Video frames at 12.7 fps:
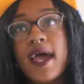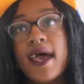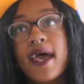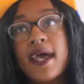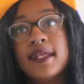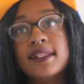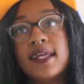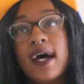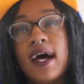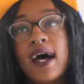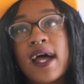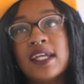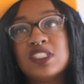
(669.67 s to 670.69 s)
and
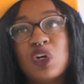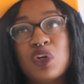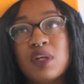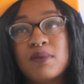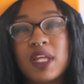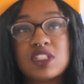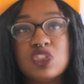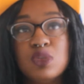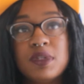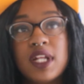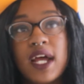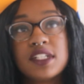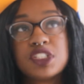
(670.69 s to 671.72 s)
I told him, like,
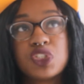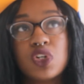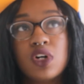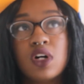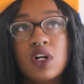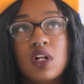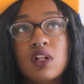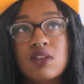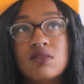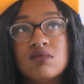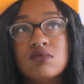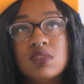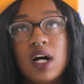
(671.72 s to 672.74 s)

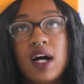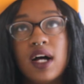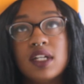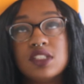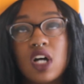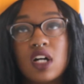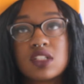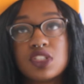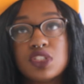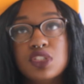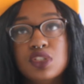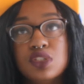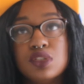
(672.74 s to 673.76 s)
Supernatural, Doctor
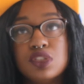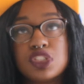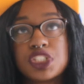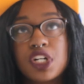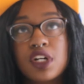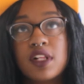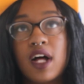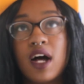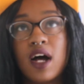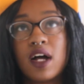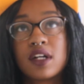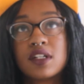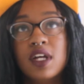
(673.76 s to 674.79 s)
Who,
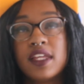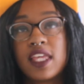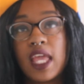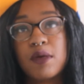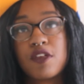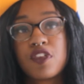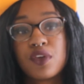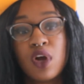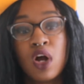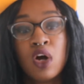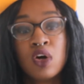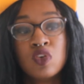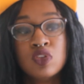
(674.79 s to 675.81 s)
Sherlock, Game of
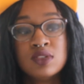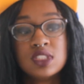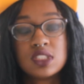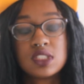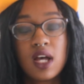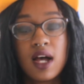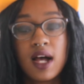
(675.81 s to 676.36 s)
Thrones,